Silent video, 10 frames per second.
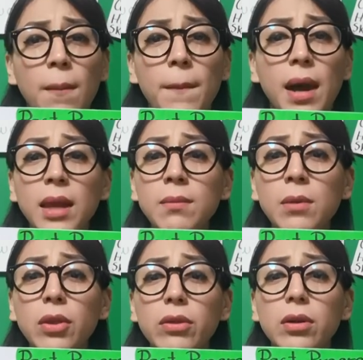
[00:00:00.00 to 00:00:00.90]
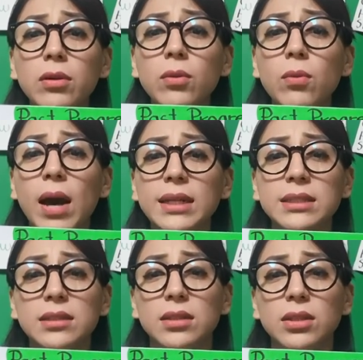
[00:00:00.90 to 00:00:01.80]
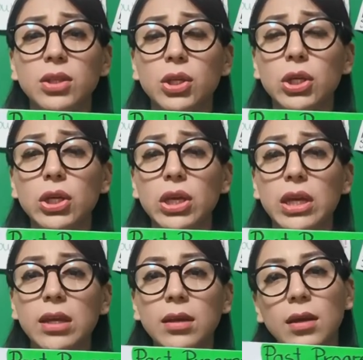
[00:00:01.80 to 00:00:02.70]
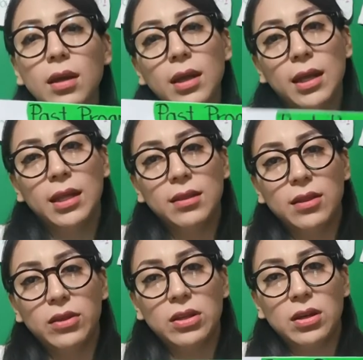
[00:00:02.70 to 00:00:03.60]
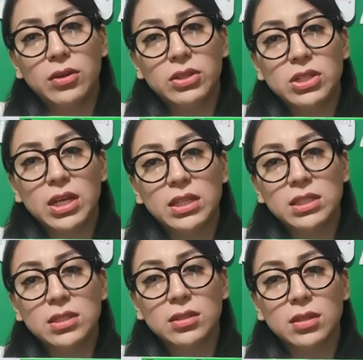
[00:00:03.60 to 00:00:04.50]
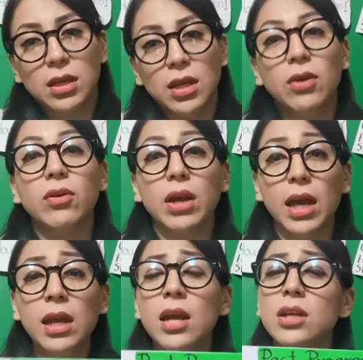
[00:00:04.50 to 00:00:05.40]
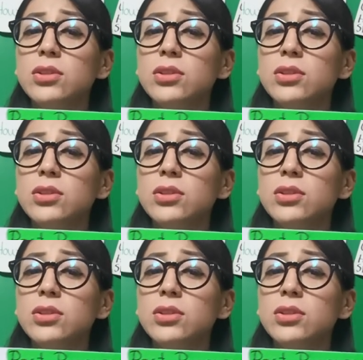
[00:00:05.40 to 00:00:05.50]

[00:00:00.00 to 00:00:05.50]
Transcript: my mother wasn't cooking the dinner yesterday, okay?